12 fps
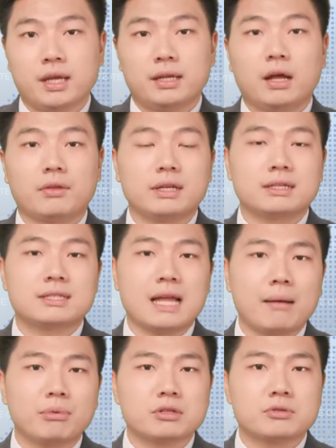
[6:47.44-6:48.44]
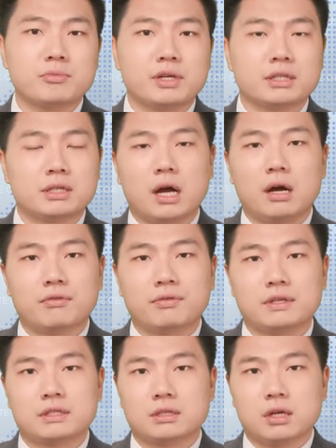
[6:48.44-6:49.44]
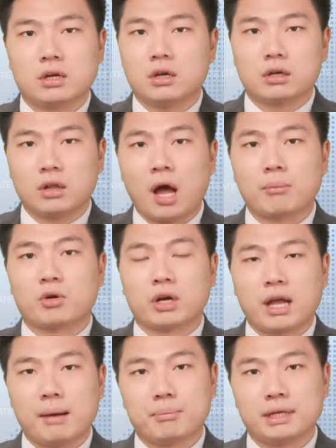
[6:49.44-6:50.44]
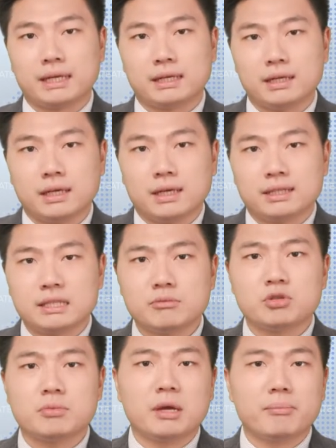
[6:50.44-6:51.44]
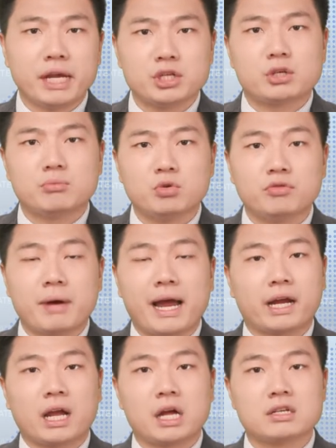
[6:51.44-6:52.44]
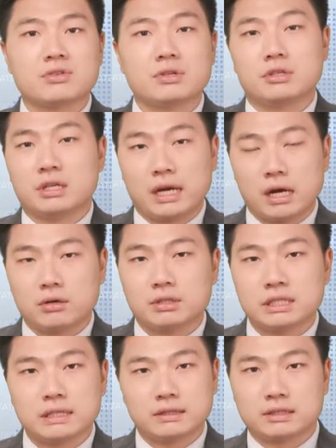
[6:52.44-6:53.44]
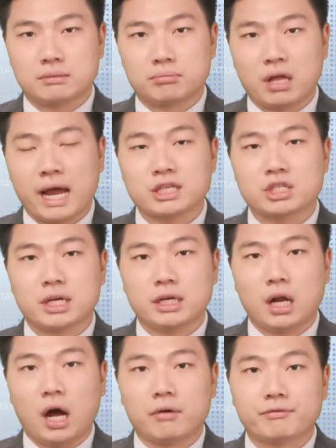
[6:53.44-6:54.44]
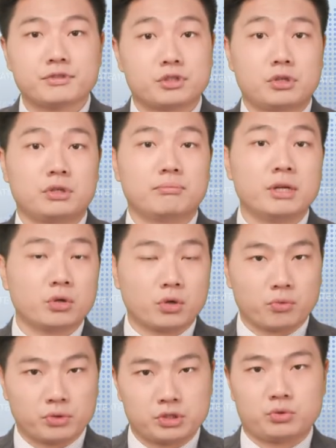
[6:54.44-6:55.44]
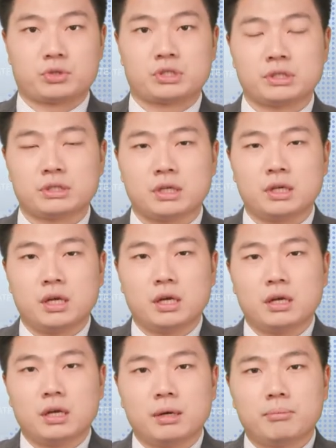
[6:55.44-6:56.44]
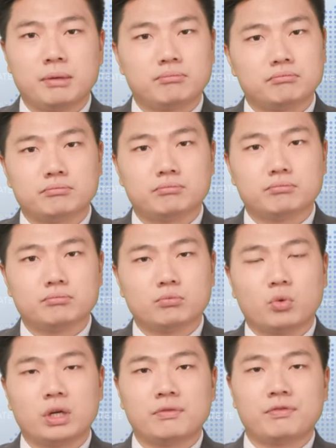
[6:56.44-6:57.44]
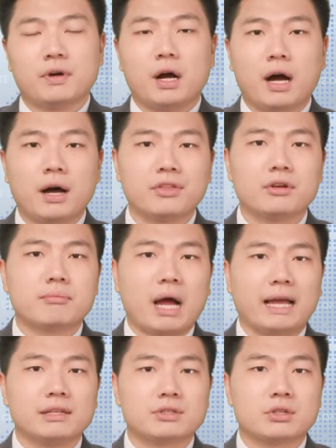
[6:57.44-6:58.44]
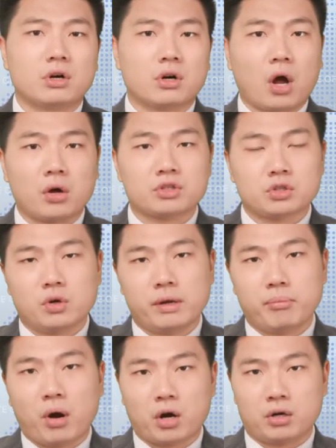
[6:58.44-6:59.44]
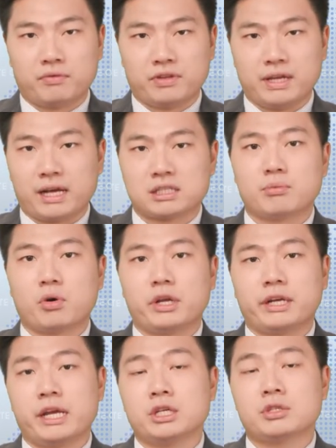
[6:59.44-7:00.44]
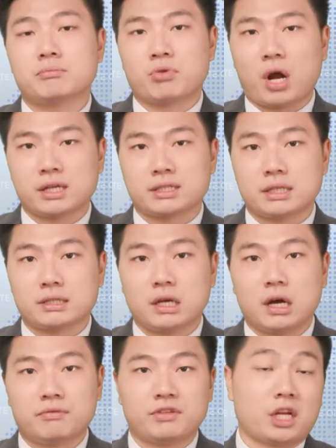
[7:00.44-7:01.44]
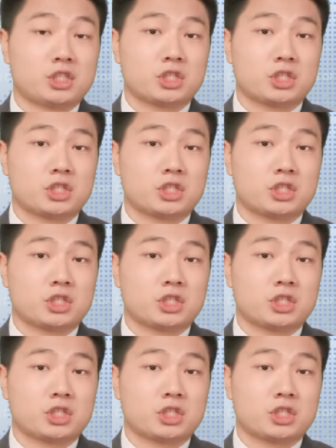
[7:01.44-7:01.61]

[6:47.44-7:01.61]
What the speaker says: Now, the establishment of this conglomerate company seems to be a major move by a country to guarantee the supply chain of certain mineral resources. But what if other mines are also a part of the exploitation process of not